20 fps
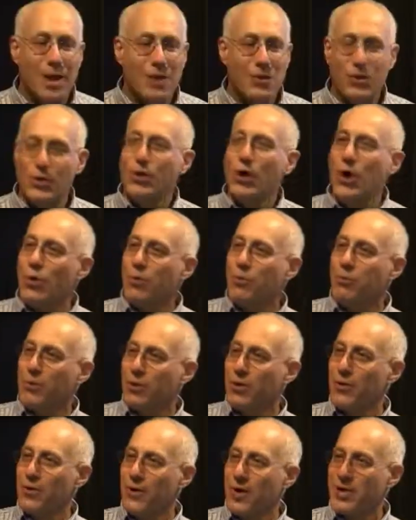Do you know when
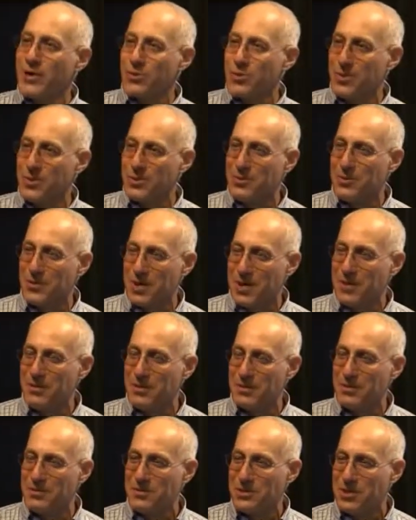Puerto Ricans were, were
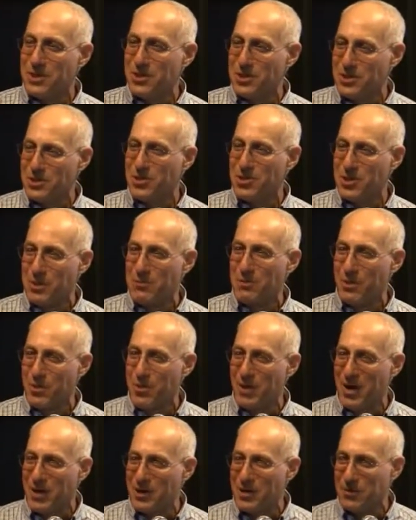given citizenship and the
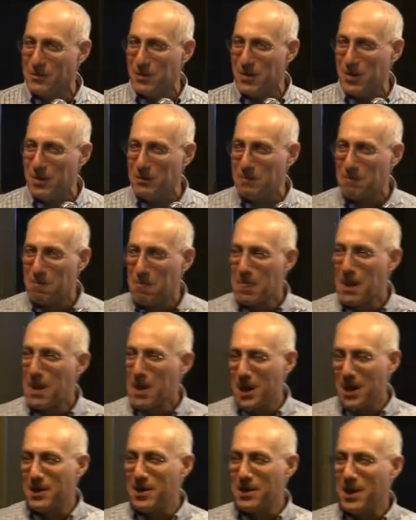right to vote?
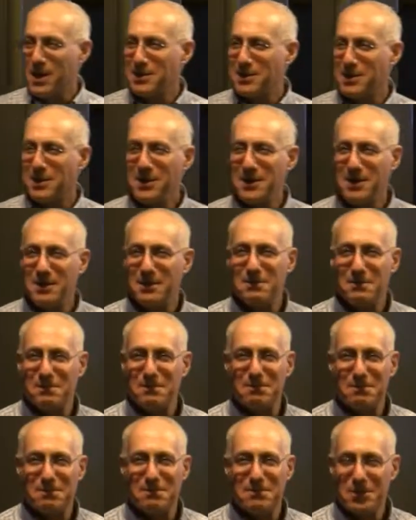In
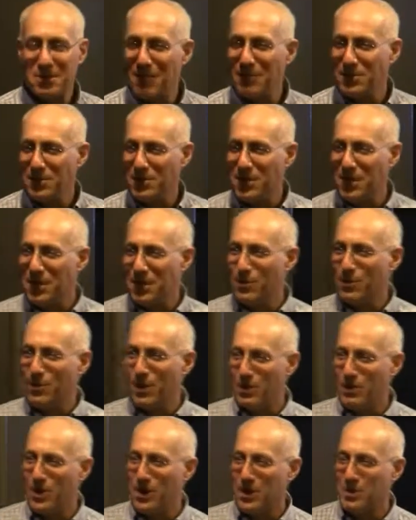1917, when we
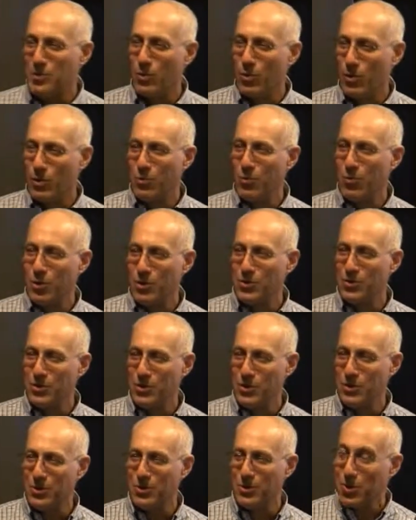went into World War
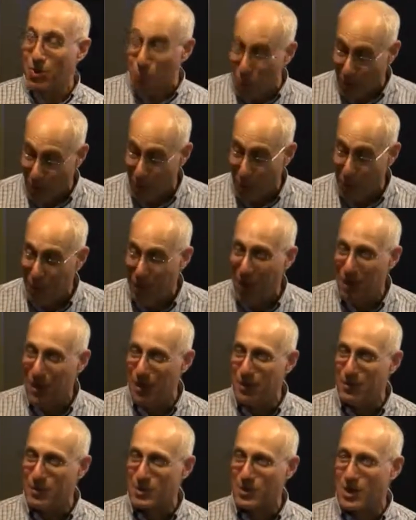II, uh, World War I,
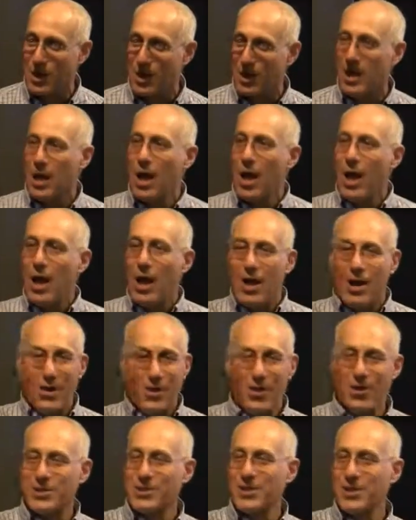it was like,
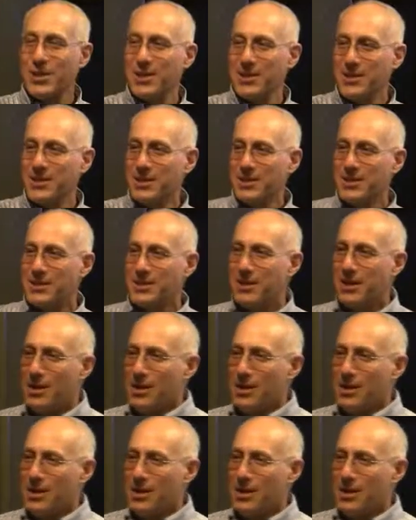you're citizens,